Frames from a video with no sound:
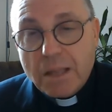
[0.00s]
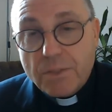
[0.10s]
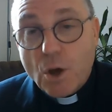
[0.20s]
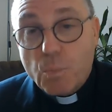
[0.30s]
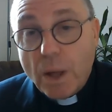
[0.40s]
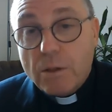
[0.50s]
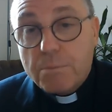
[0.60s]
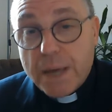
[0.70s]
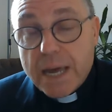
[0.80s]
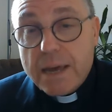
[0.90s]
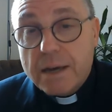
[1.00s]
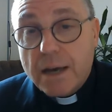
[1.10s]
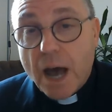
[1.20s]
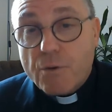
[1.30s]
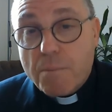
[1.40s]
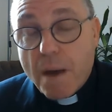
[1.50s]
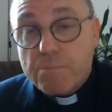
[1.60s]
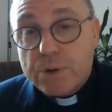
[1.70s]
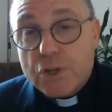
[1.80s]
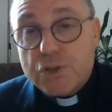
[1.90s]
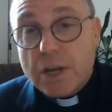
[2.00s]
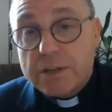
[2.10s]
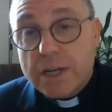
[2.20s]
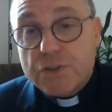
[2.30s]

There will be a Remembrance Sunday